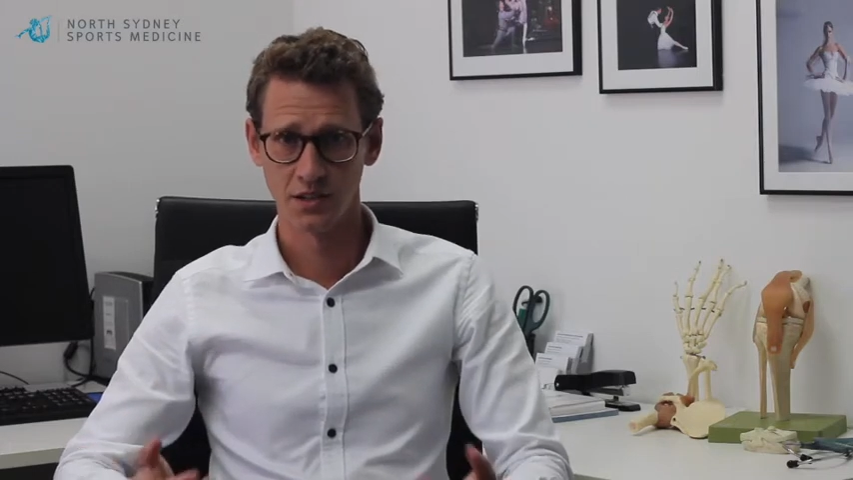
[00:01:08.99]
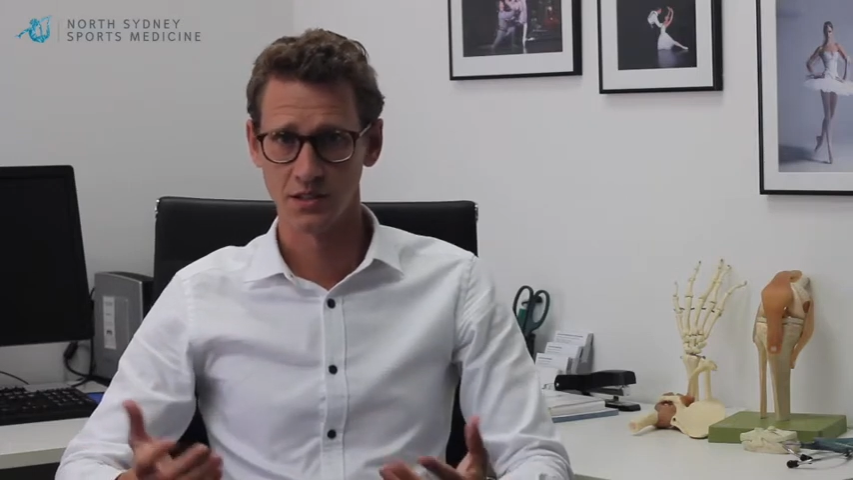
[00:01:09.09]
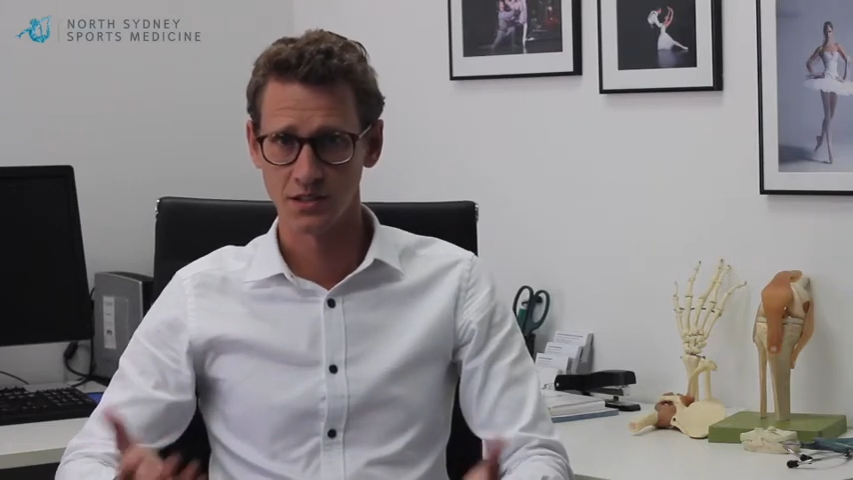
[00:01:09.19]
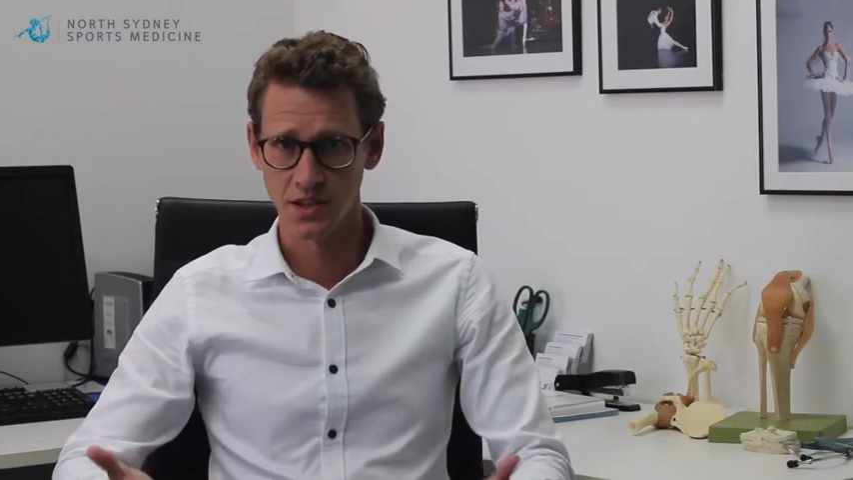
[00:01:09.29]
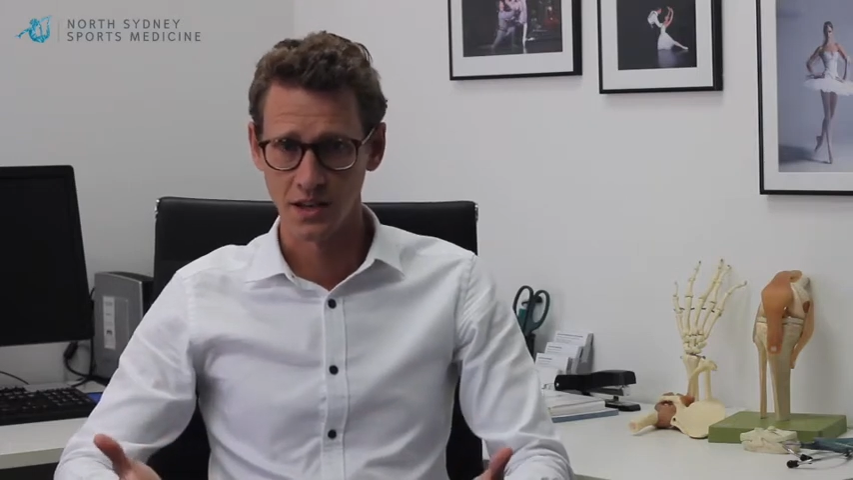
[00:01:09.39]

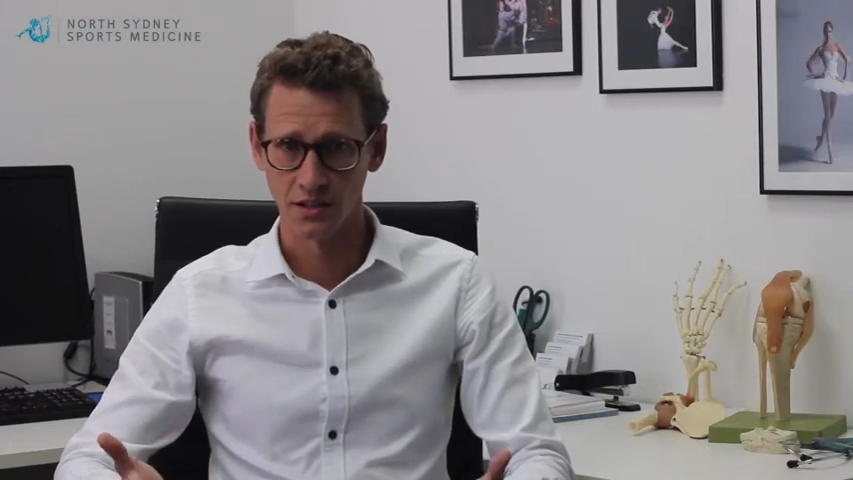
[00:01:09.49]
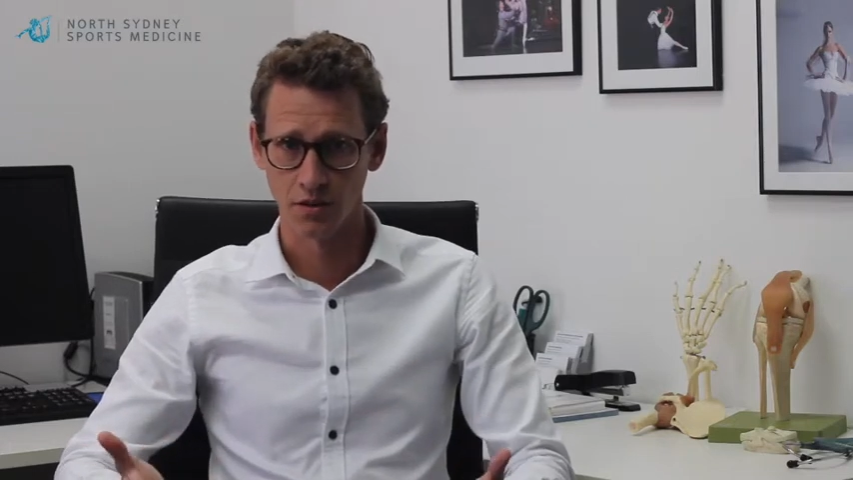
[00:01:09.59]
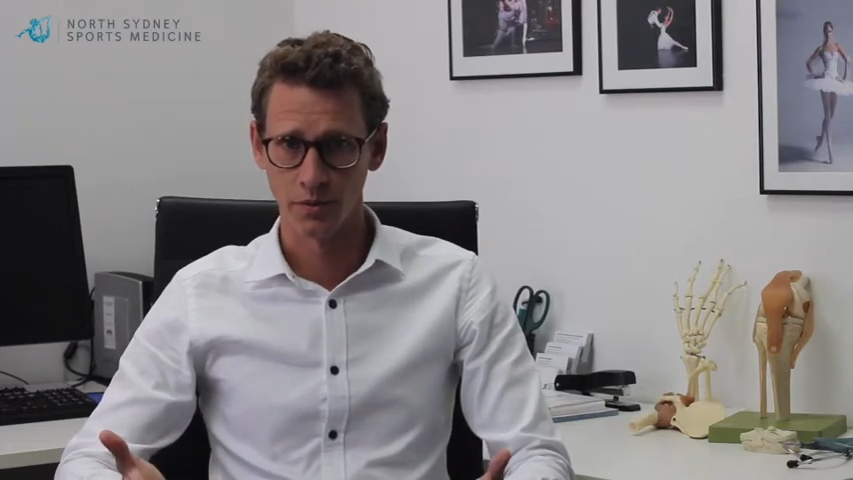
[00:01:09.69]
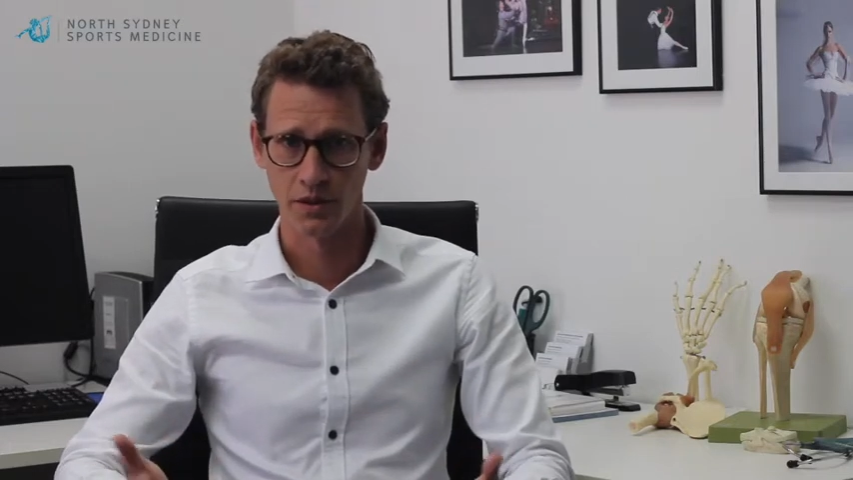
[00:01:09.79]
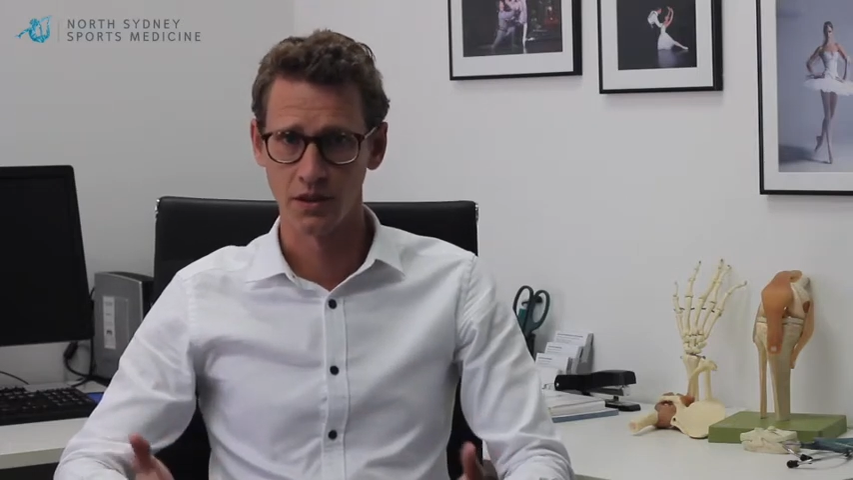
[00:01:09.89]
that's
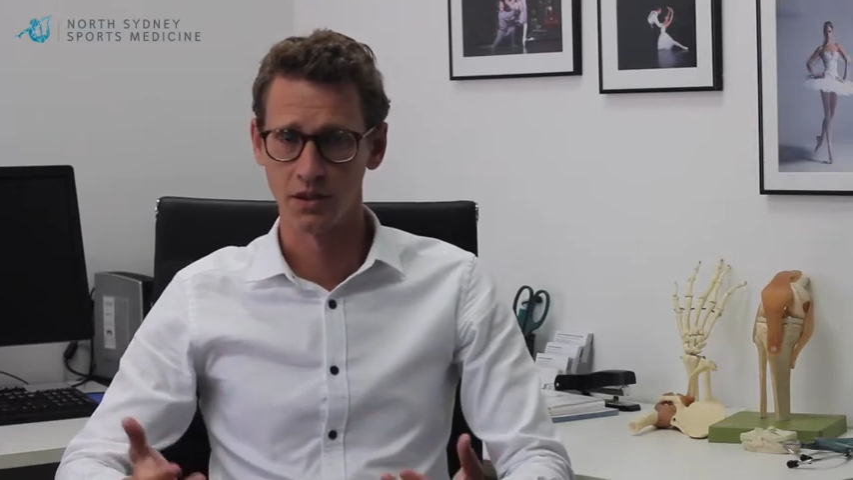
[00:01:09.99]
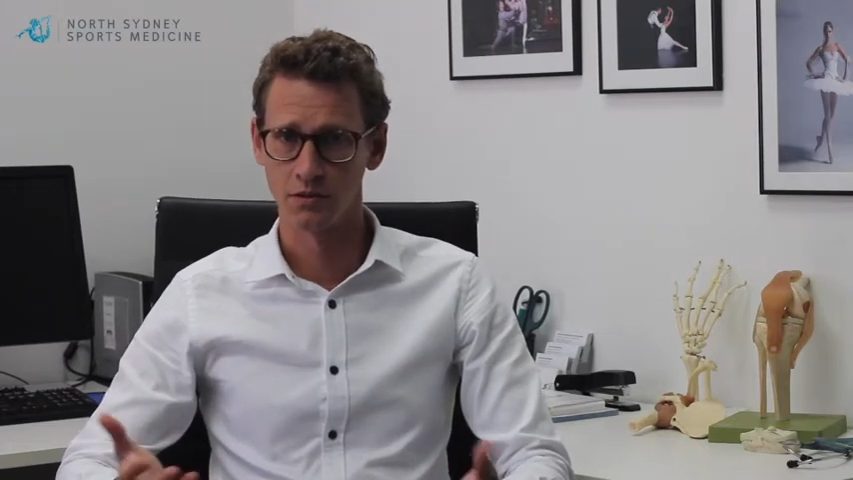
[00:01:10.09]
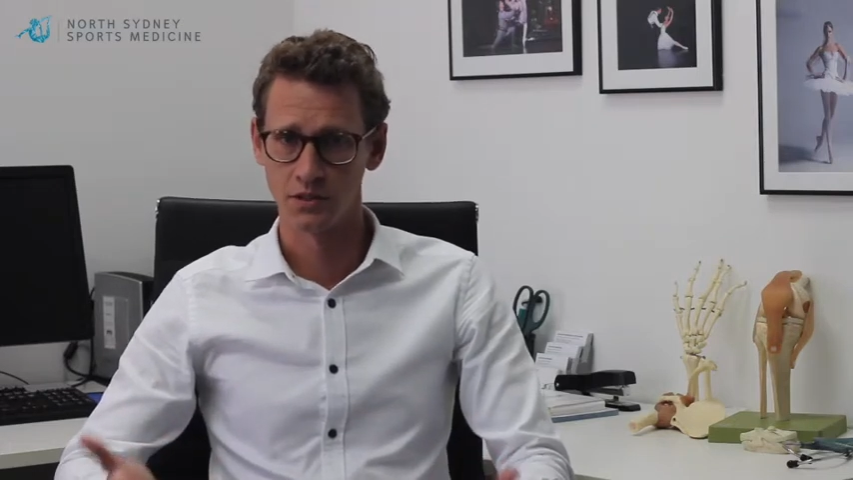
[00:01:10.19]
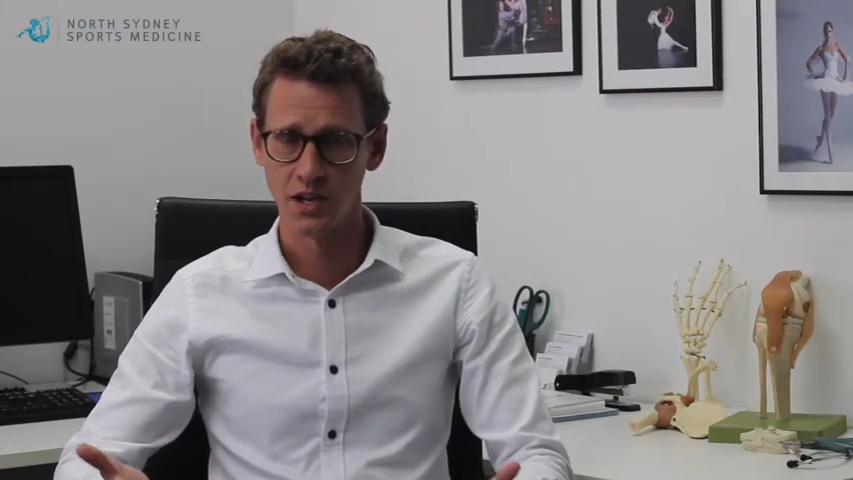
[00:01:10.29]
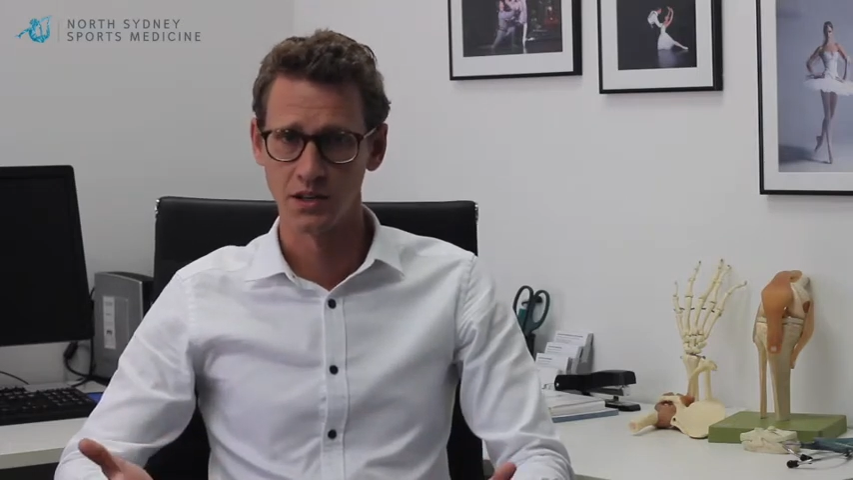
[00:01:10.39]
tendinopathy
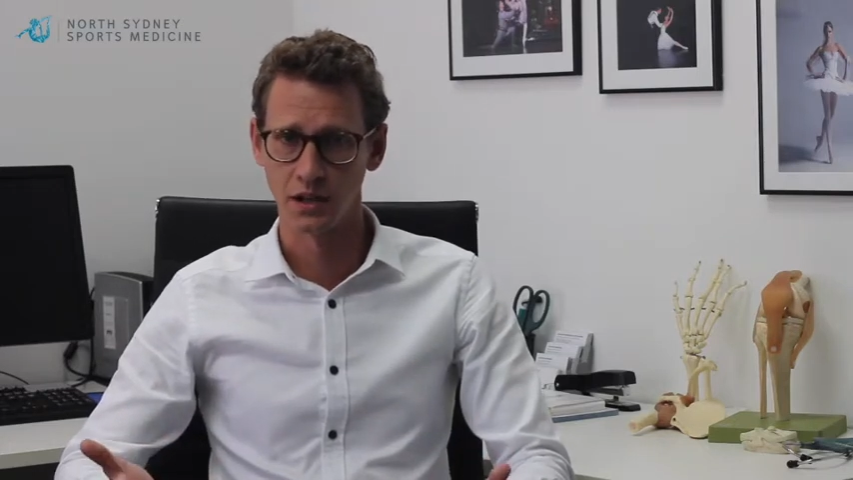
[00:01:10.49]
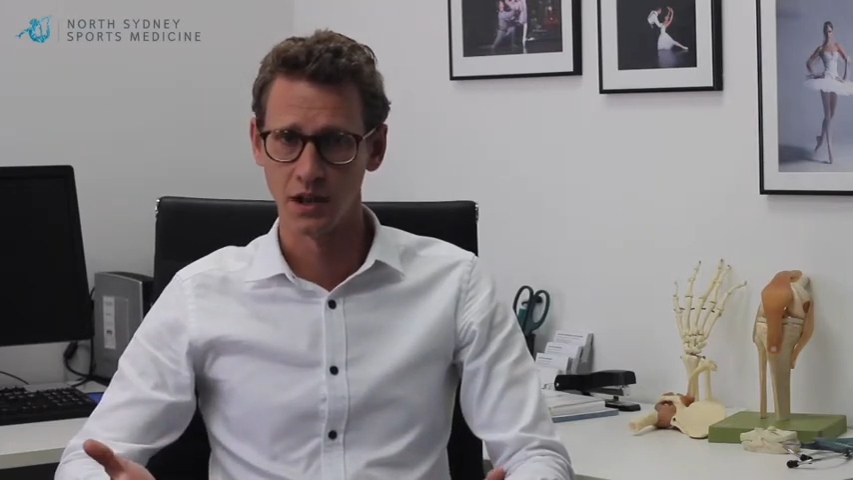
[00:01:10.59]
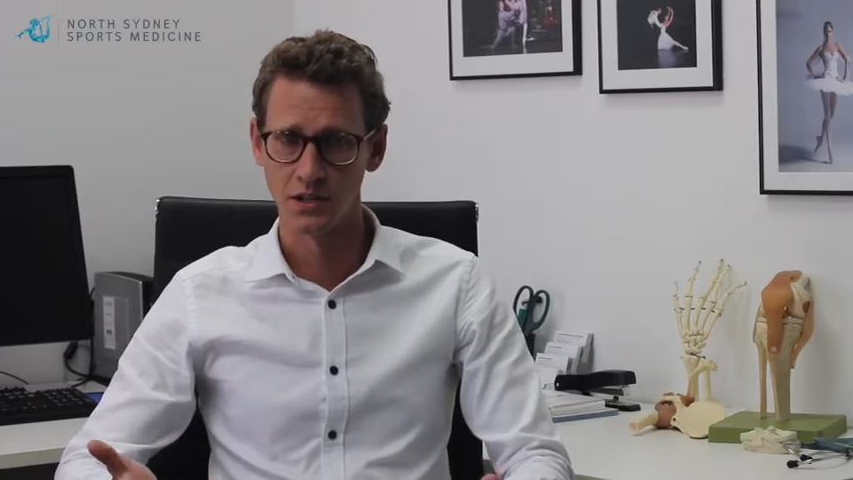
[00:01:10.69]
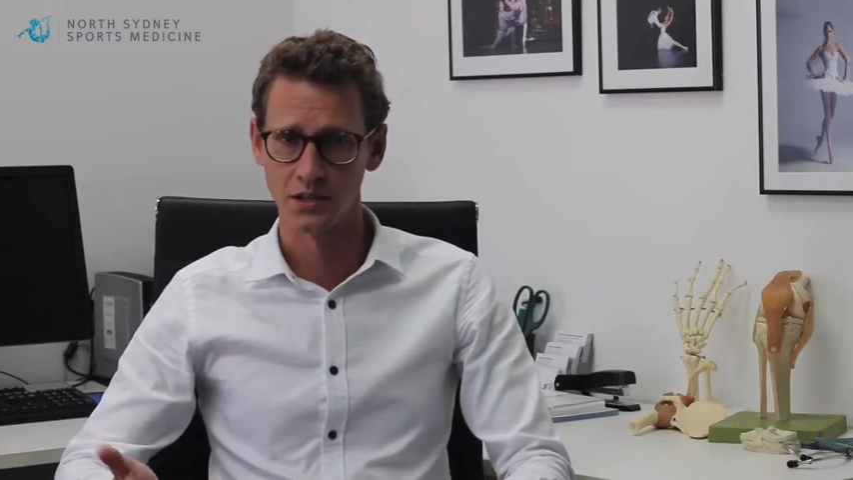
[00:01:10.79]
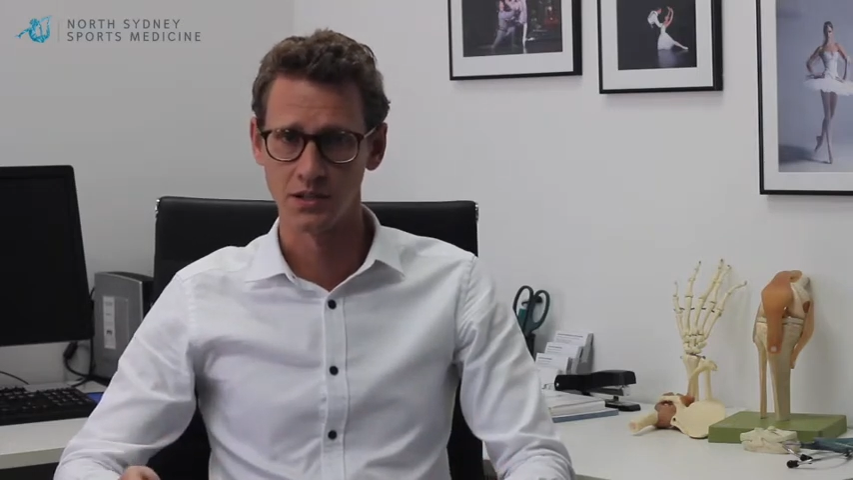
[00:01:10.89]
or
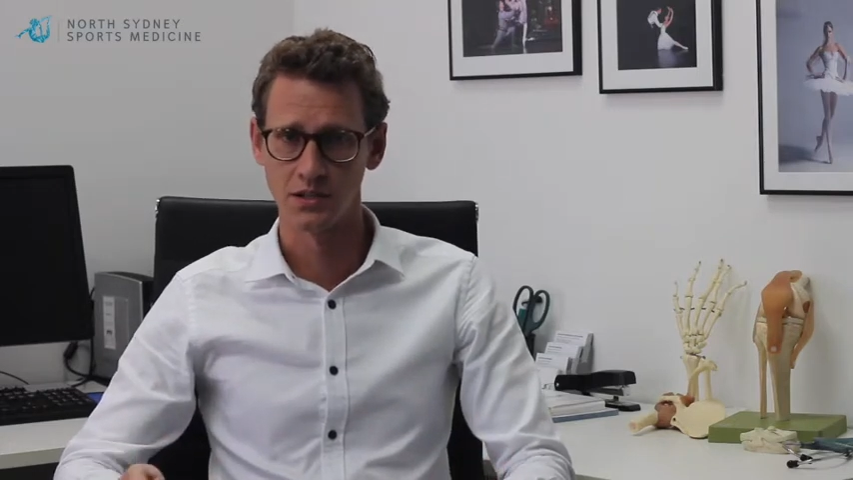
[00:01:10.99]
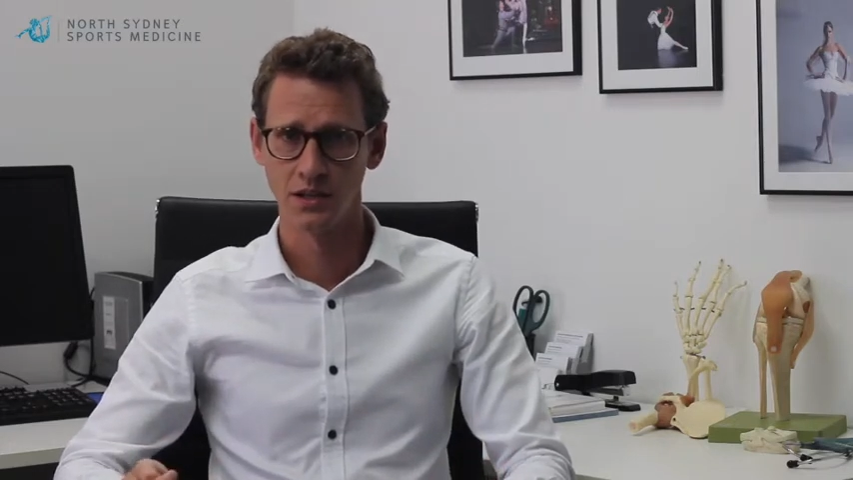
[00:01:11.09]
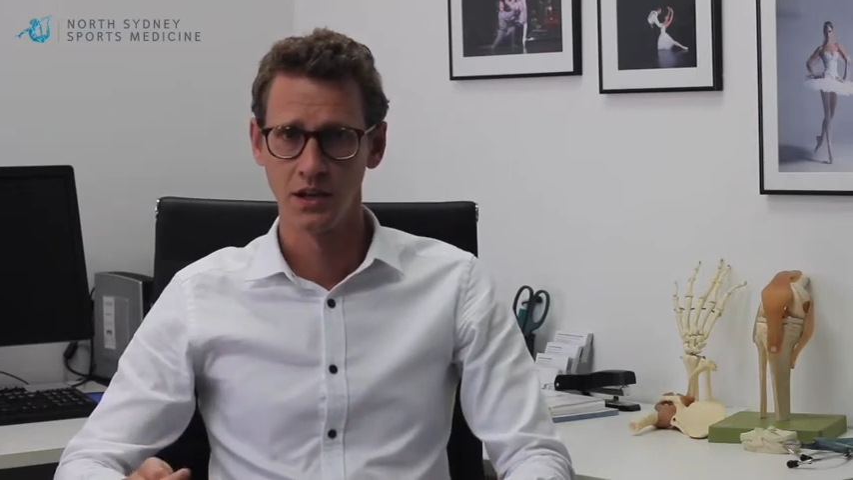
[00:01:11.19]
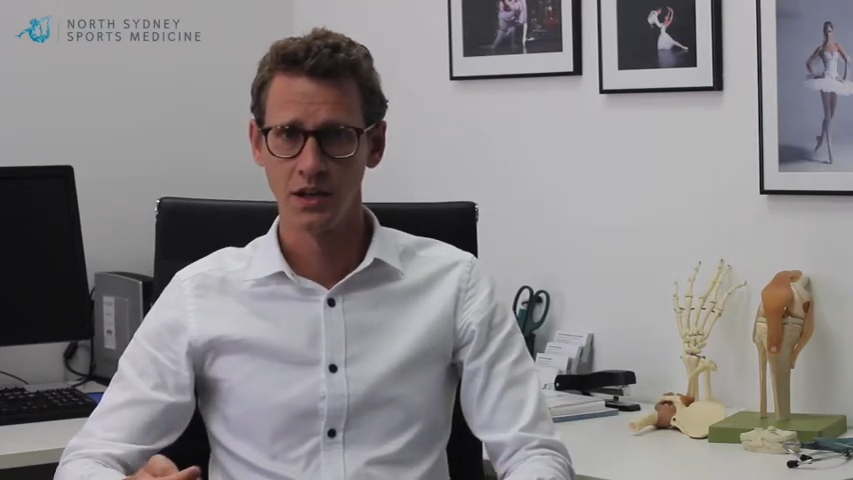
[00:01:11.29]
tendinitis.